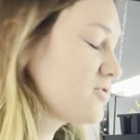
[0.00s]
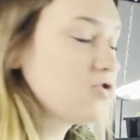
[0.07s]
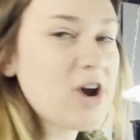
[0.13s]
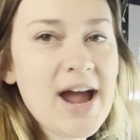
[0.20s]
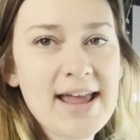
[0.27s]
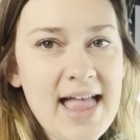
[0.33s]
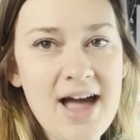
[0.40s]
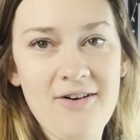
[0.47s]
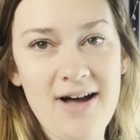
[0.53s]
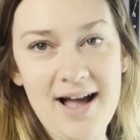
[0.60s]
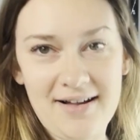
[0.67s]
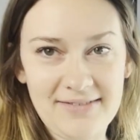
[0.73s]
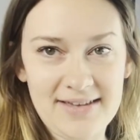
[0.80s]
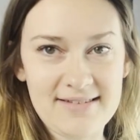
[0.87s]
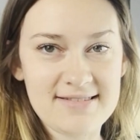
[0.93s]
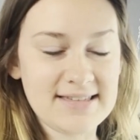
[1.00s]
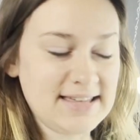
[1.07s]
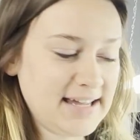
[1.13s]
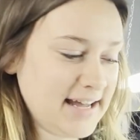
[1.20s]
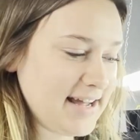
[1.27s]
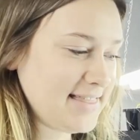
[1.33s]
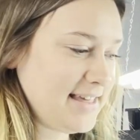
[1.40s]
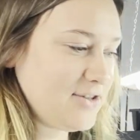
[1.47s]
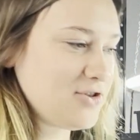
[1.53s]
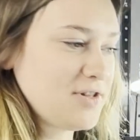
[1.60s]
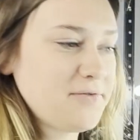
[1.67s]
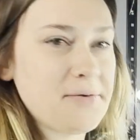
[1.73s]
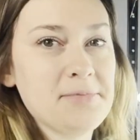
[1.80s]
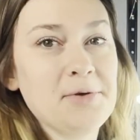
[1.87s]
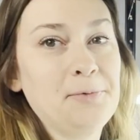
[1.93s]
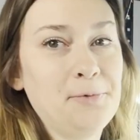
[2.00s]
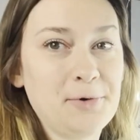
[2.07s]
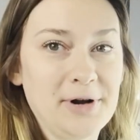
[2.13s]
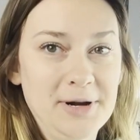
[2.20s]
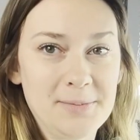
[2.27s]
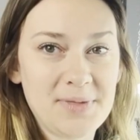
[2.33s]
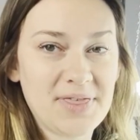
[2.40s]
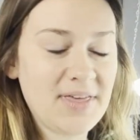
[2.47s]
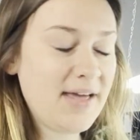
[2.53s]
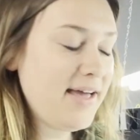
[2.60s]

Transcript: dried out, obviously, I think just from the warmth.